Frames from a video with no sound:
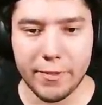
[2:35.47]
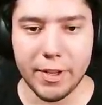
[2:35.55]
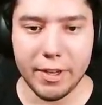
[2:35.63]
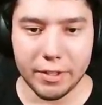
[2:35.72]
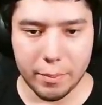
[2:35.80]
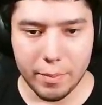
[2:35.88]

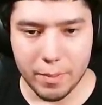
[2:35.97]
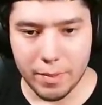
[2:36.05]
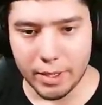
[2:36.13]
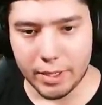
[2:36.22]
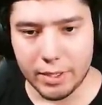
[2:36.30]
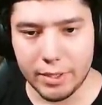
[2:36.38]
it is a
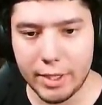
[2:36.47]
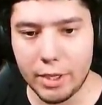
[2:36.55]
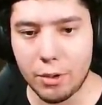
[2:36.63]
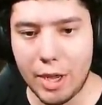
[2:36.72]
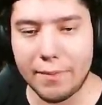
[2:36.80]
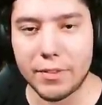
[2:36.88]
mimic,
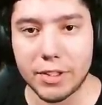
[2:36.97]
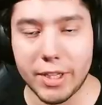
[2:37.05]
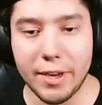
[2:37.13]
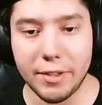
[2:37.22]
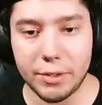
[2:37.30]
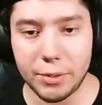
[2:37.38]
it'll have to
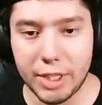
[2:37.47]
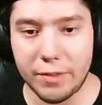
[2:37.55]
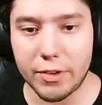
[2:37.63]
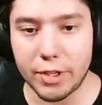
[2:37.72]
change to a different